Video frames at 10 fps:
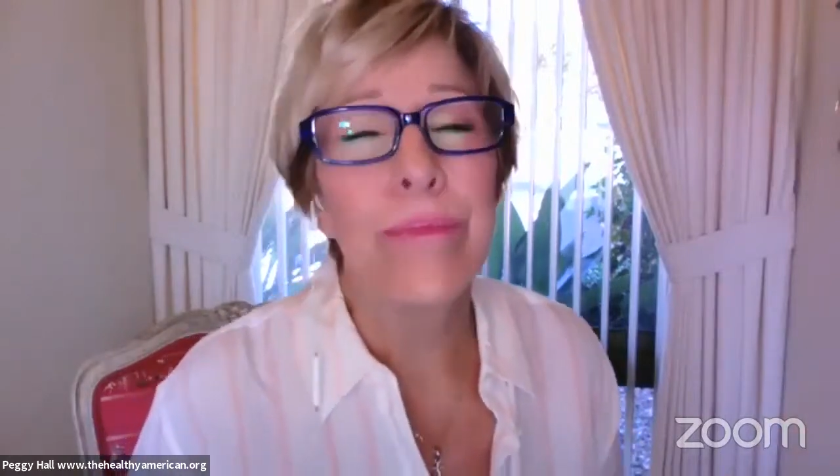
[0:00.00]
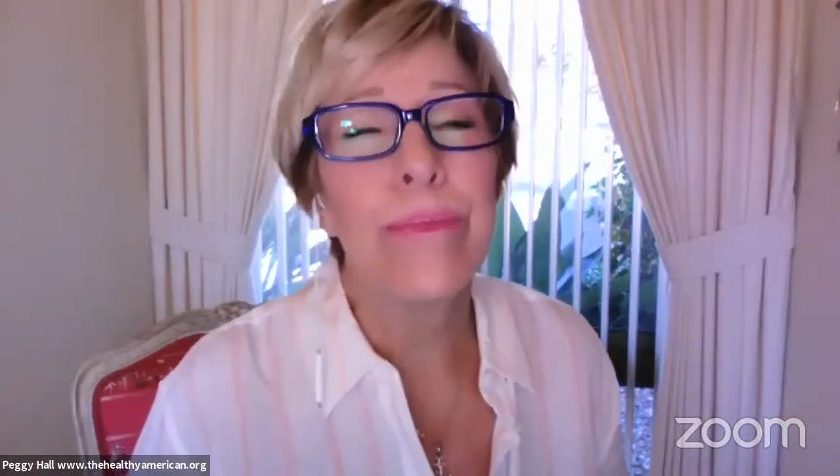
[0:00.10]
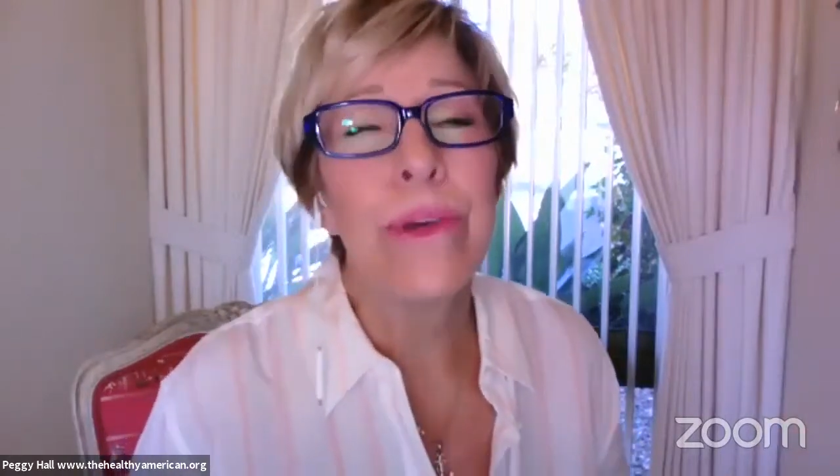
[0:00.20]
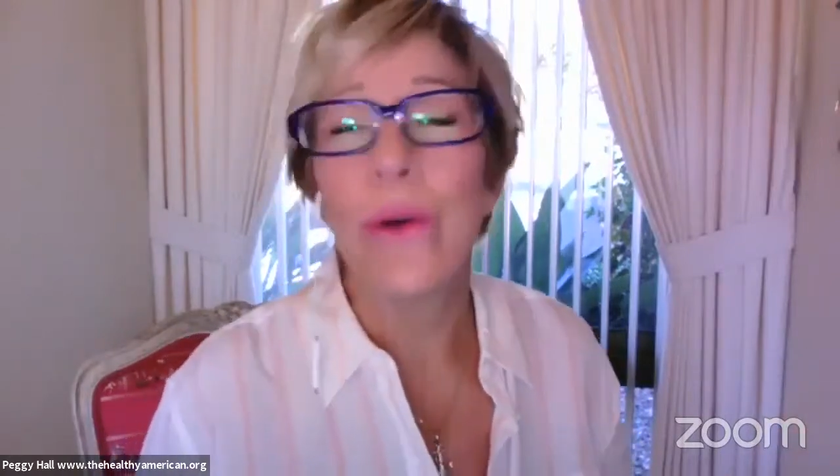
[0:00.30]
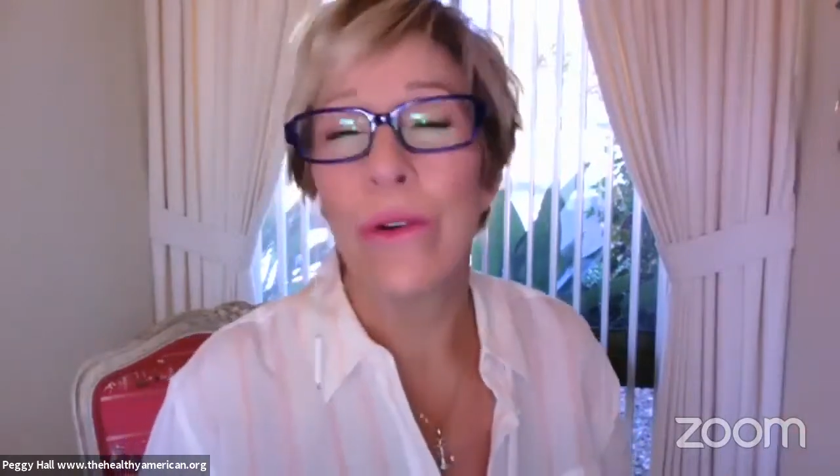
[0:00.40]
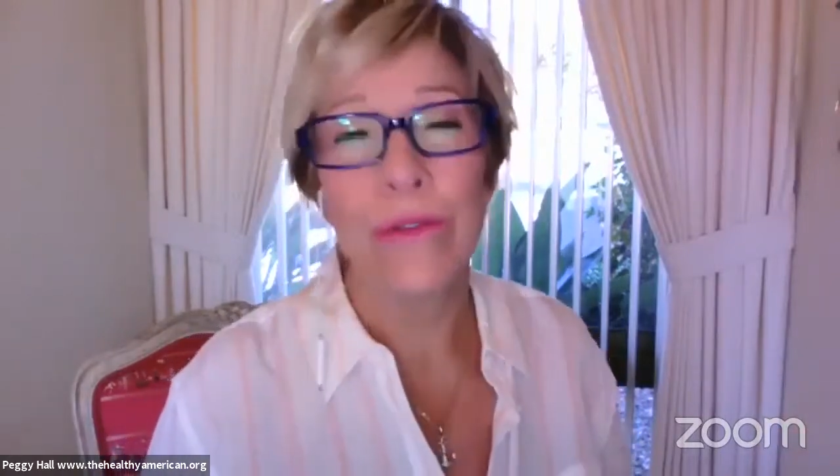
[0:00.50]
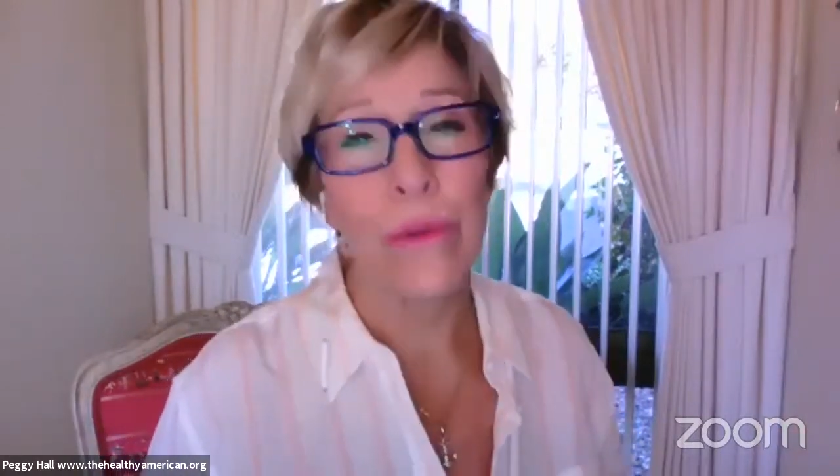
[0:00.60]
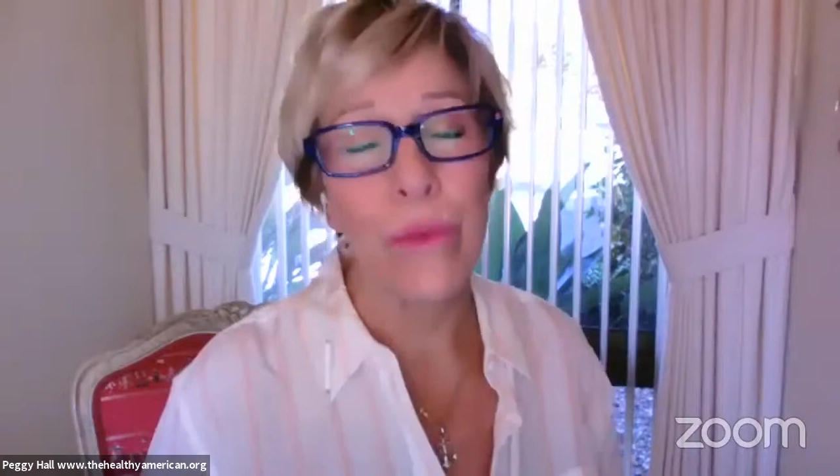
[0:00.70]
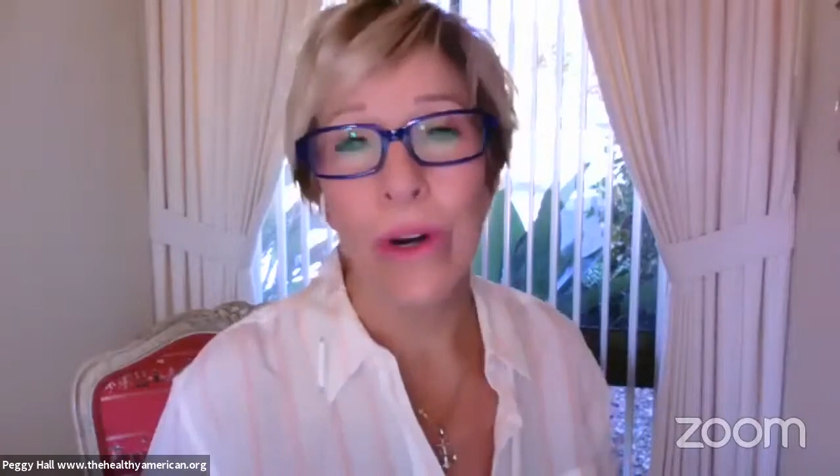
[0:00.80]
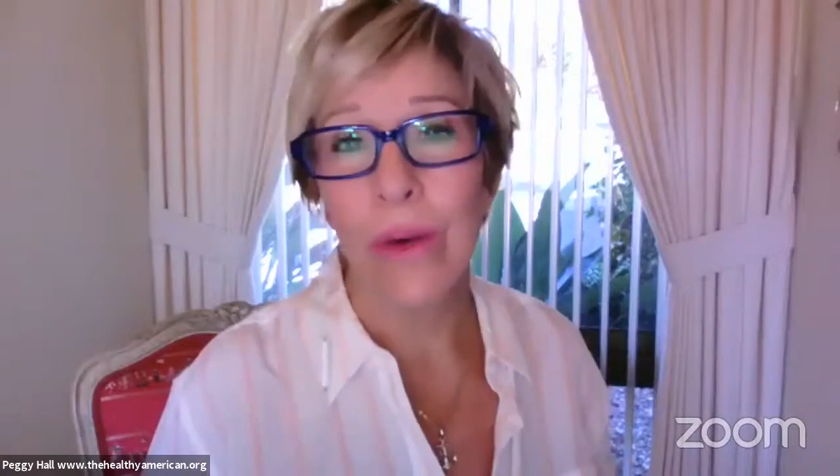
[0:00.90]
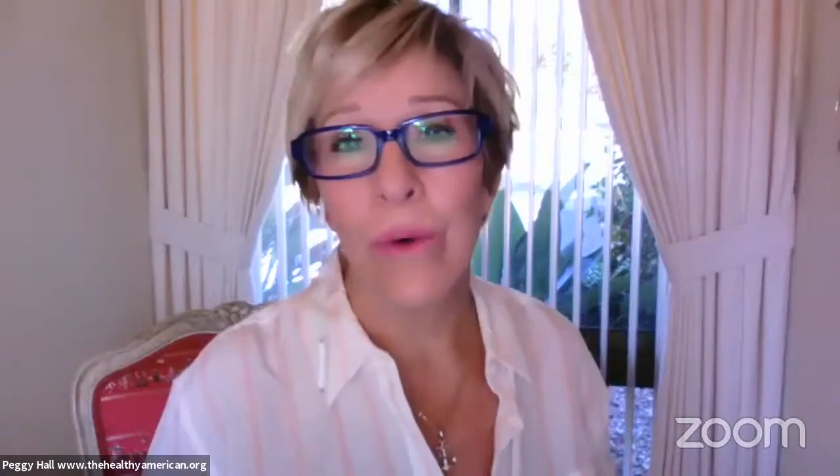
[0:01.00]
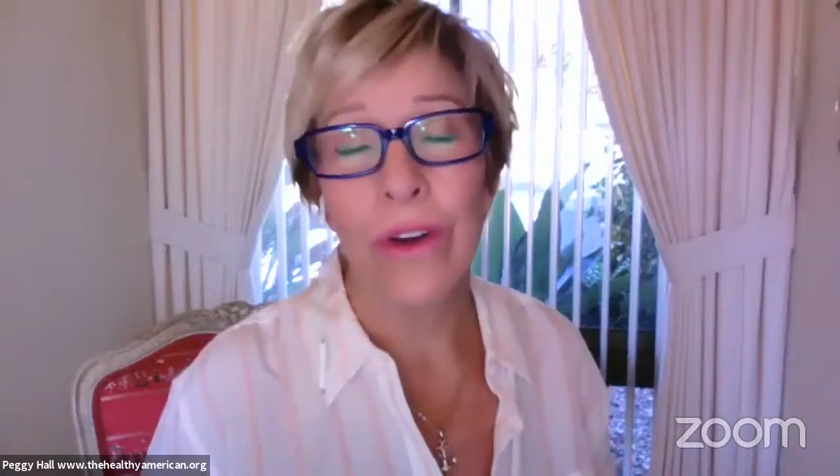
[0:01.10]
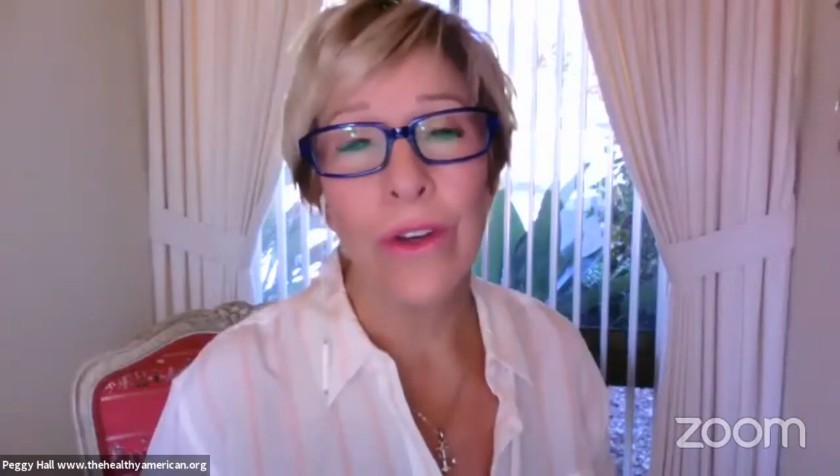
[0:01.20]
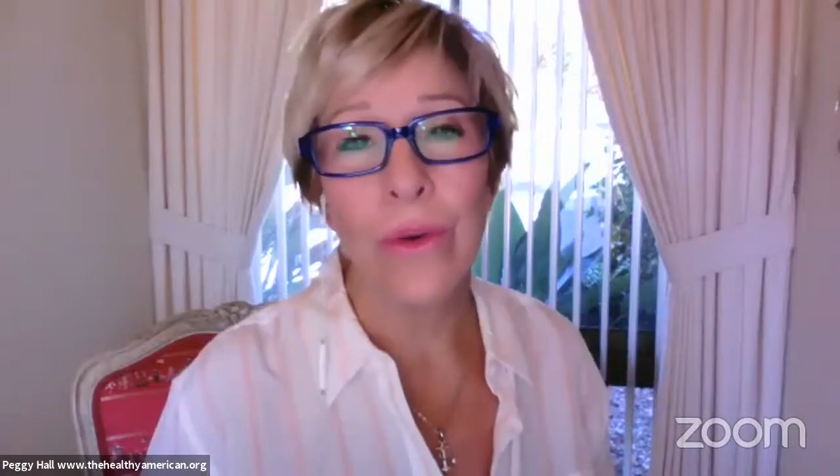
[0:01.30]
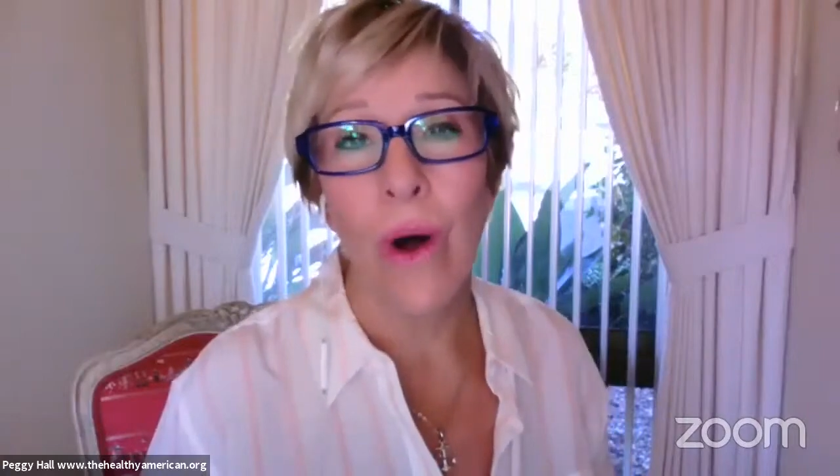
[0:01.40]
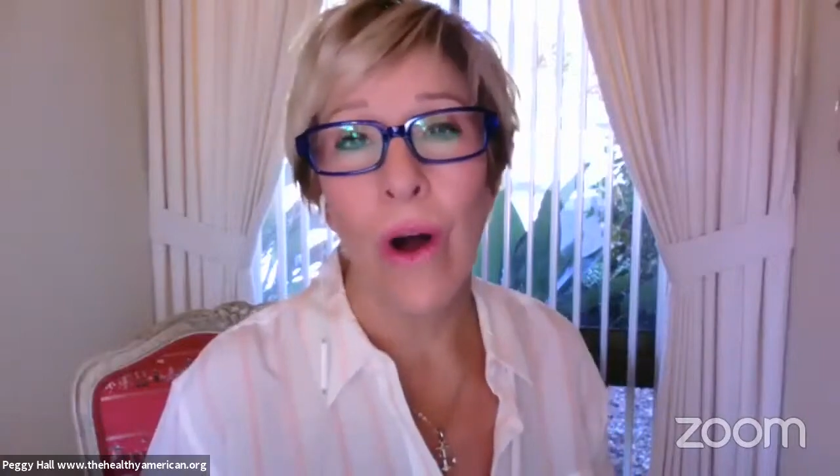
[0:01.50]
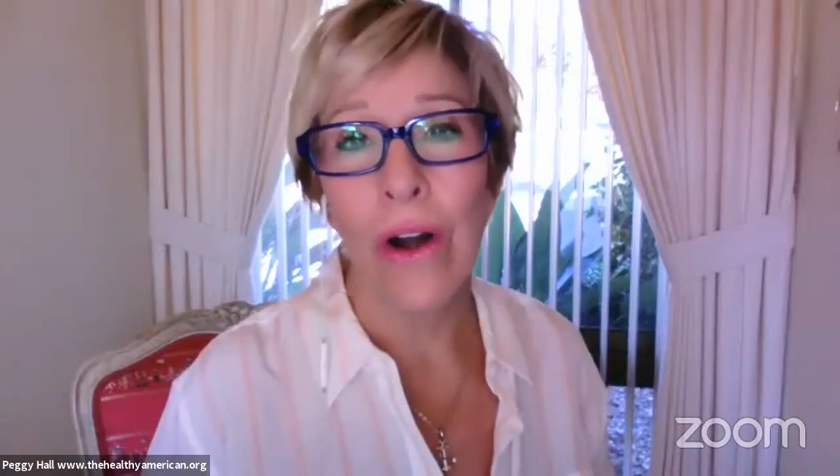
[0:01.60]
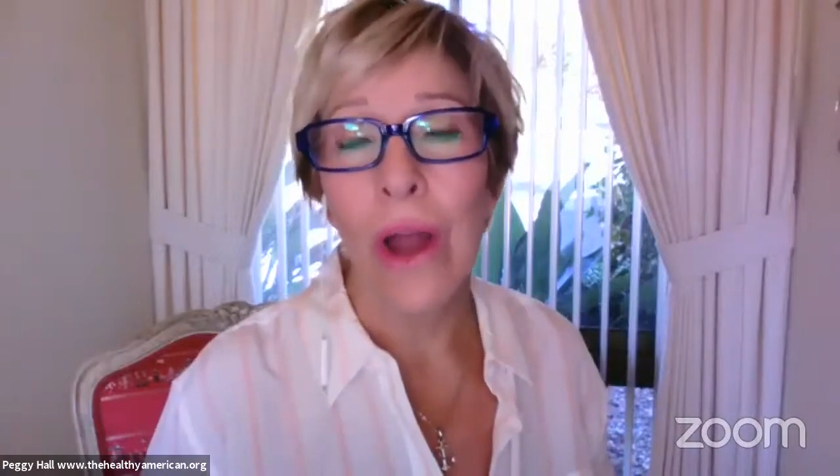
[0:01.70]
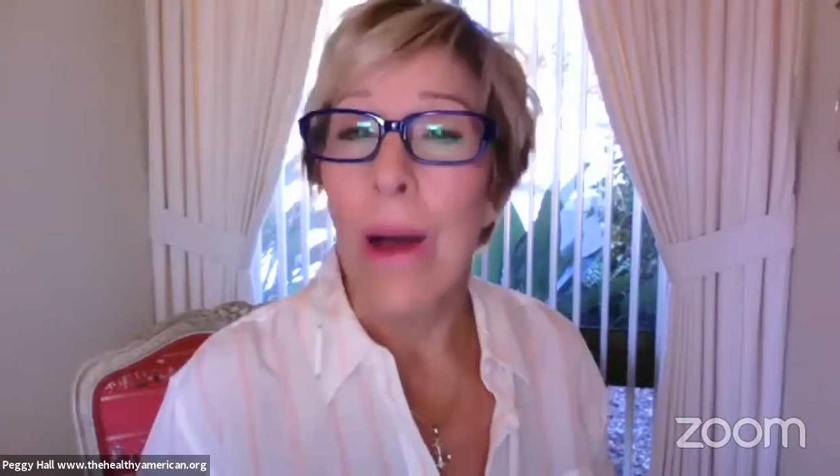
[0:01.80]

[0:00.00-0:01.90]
beautiful morning where you are.